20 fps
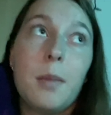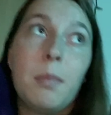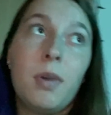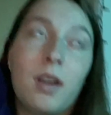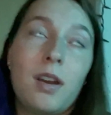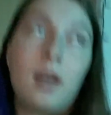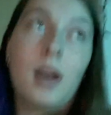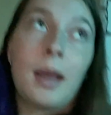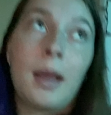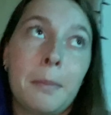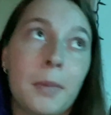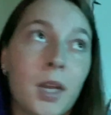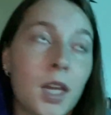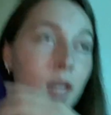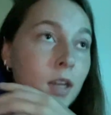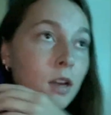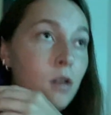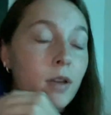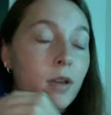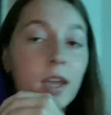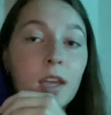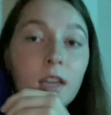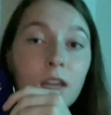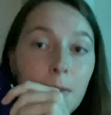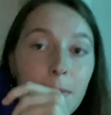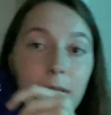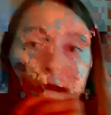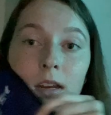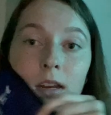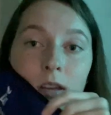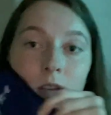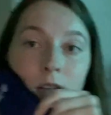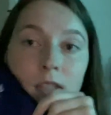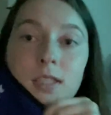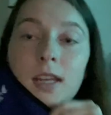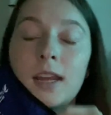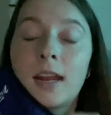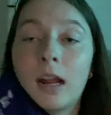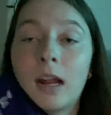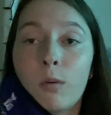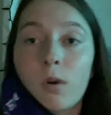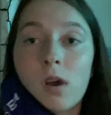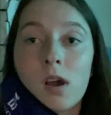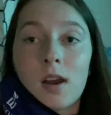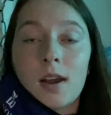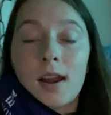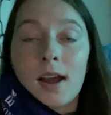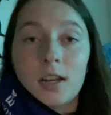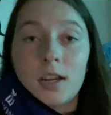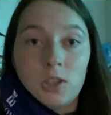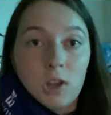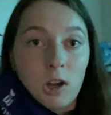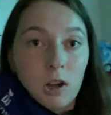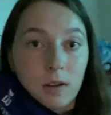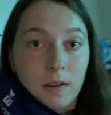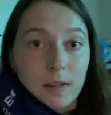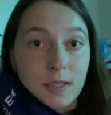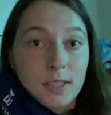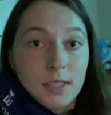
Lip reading: but I'm gonna go get command hooks and I want hot chocolate.